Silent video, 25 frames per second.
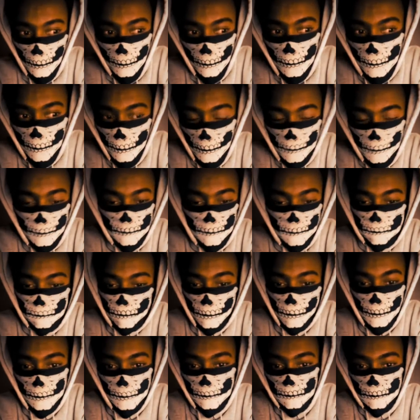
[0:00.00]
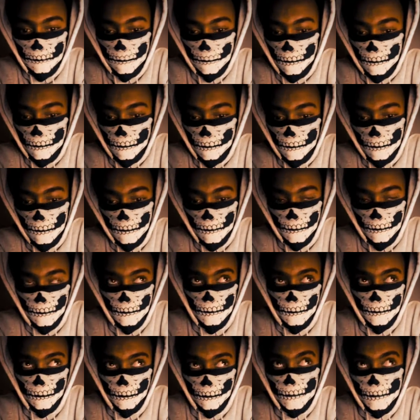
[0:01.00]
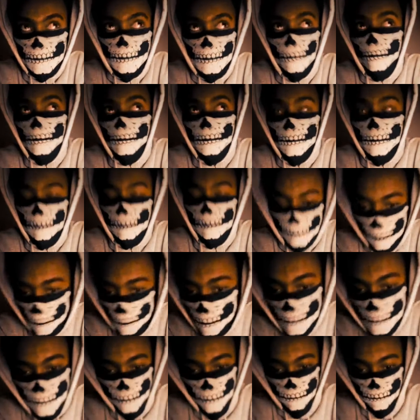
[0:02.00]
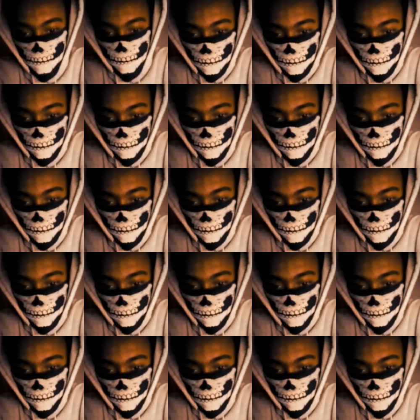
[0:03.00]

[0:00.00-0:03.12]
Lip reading: hack and crack without getting permission